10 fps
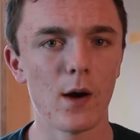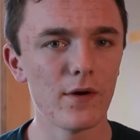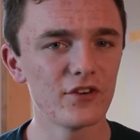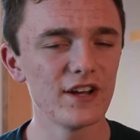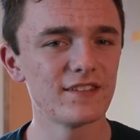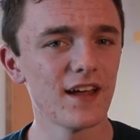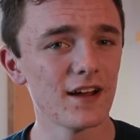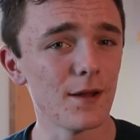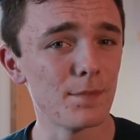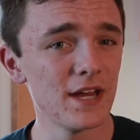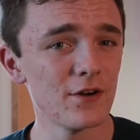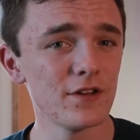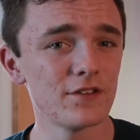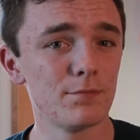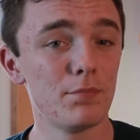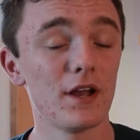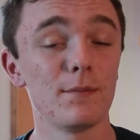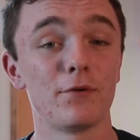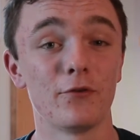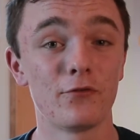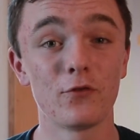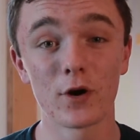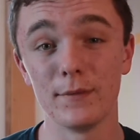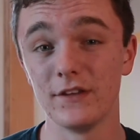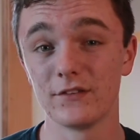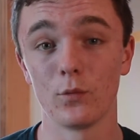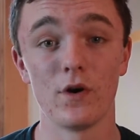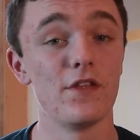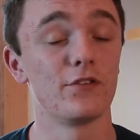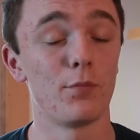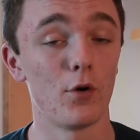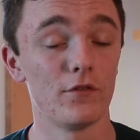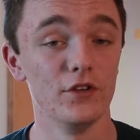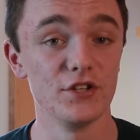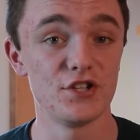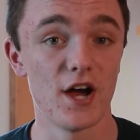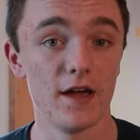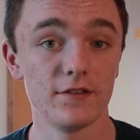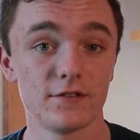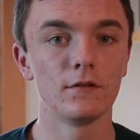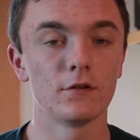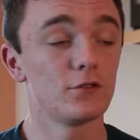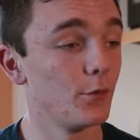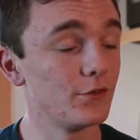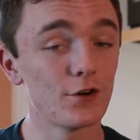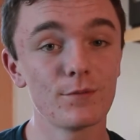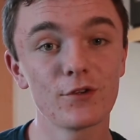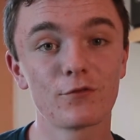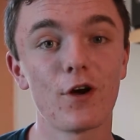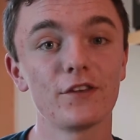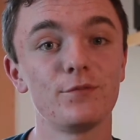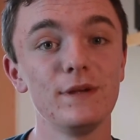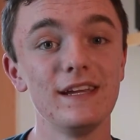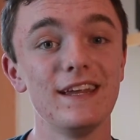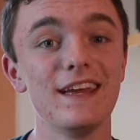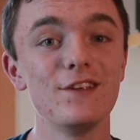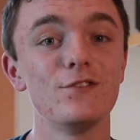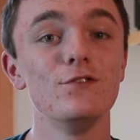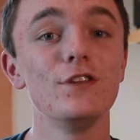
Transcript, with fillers: However, it's not in appearance, but in performance where this port really shines. So in terms of raw speed, it is